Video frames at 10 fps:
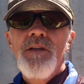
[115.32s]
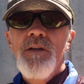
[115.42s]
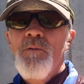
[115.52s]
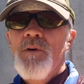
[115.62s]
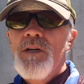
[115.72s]

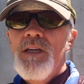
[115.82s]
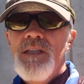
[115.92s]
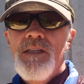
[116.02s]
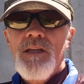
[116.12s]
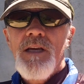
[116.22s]
anyone
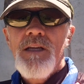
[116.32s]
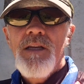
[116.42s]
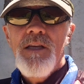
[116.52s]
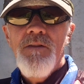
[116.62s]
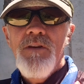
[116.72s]
can say to
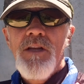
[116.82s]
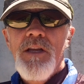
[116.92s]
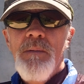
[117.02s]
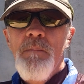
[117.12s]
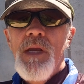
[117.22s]
give it
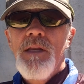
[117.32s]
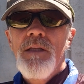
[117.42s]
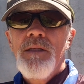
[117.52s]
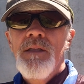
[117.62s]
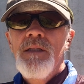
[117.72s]
any
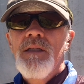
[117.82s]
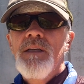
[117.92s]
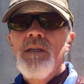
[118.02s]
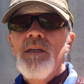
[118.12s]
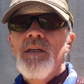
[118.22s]
meaning
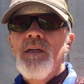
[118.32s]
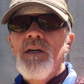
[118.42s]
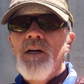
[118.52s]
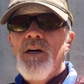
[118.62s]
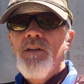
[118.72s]

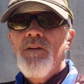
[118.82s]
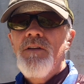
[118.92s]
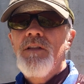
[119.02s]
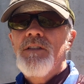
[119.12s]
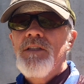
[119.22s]
other
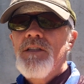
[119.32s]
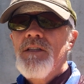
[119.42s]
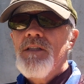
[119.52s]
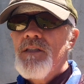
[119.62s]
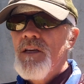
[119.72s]
than
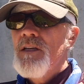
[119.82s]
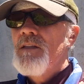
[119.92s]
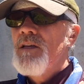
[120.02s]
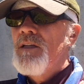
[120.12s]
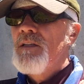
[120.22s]
just to say
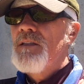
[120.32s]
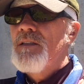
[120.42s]
that